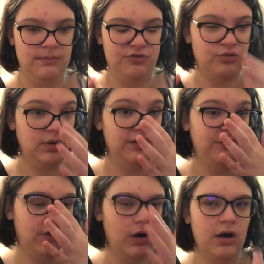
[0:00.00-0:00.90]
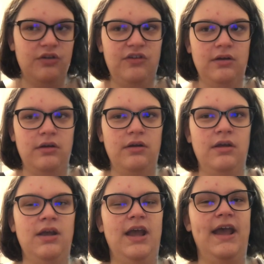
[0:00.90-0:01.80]
tree skirt,
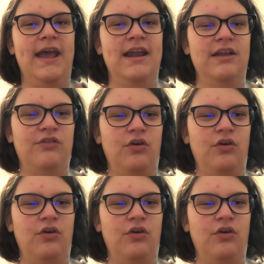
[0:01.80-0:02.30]
and as